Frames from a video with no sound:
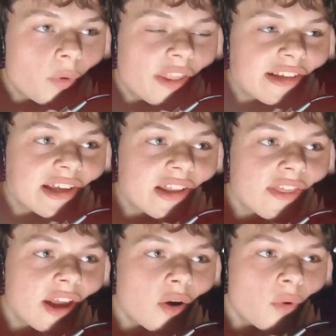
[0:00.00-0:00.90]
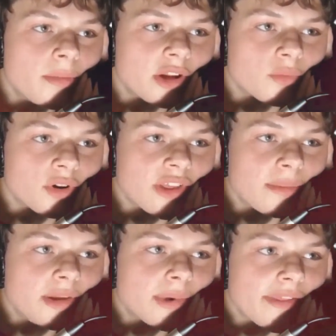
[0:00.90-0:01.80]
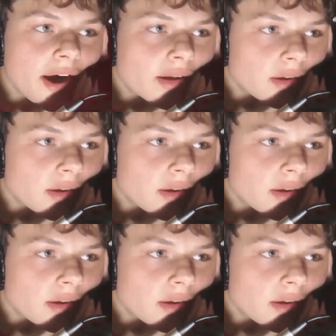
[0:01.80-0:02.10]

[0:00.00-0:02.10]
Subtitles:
When they say that they are women, what do they mean by that?